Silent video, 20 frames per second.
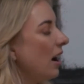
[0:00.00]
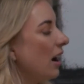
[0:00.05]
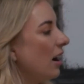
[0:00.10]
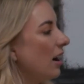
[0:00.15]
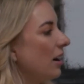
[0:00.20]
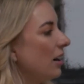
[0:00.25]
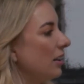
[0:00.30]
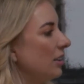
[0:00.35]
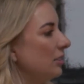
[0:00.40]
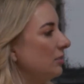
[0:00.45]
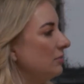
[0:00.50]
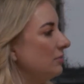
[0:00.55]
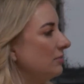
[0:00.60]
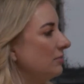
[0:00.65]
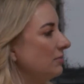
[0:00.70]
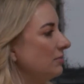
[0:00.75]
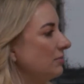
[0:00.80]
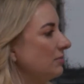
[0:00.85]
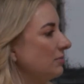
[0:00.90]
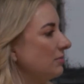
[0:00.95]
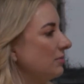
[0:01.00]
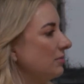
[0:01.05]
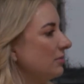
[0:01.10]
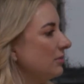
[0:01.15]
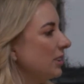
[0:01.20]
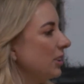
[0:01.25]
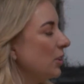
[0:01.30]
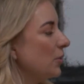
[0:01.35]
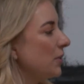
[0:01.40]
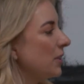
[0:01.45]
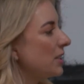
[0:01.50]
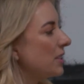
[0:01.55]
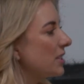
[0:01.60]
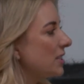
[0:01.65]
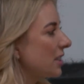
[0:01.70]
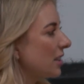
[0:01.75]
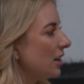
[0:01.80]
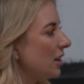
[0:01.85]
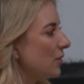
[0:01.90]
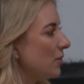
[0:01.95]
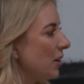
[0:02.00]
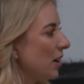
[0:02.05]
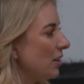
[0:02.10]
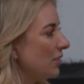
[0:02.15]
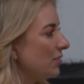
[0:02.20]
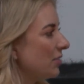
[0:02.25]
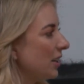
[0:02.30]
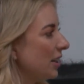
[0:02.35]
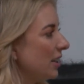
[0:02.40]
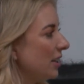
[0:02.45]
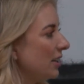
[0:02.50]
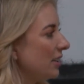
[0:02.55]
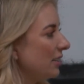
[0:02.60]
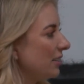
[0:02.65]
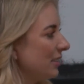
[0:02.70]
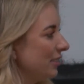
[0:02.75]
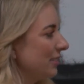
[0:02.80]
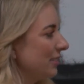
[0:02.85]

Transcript: um, i hope that doesn't come off like